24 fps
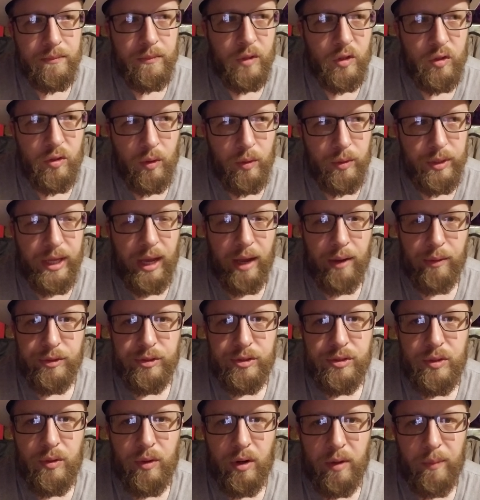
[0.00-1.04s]
So it was
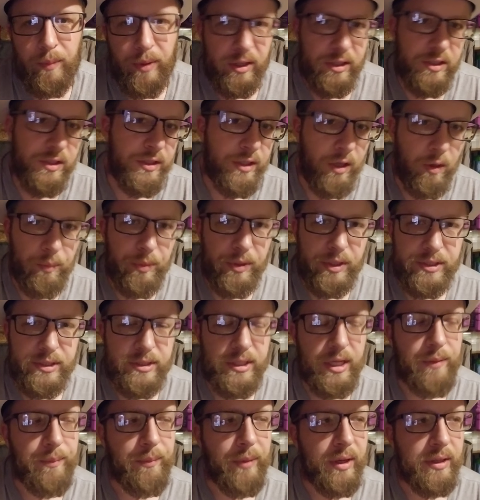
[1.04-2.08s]
$200, you know, plus
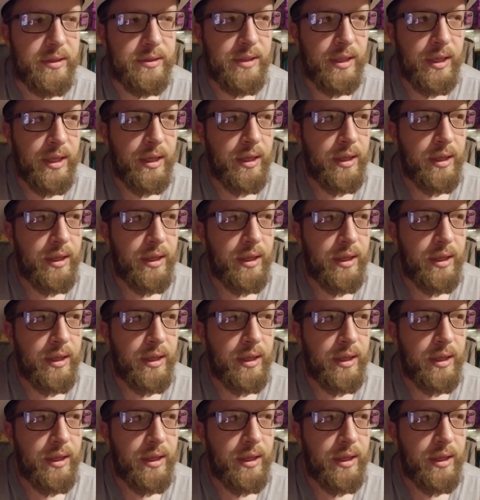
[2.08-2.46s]
$10.